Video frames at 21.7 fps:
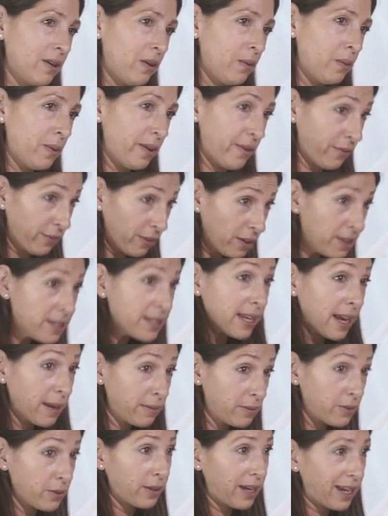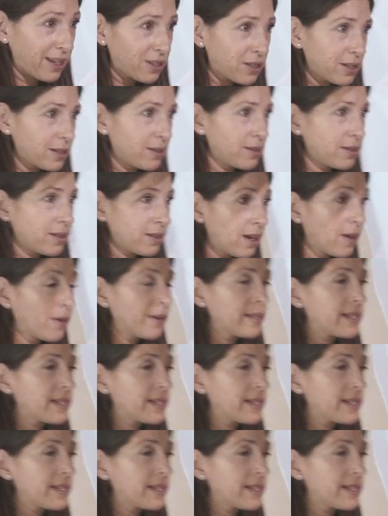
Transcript: we first came to Keshet to show,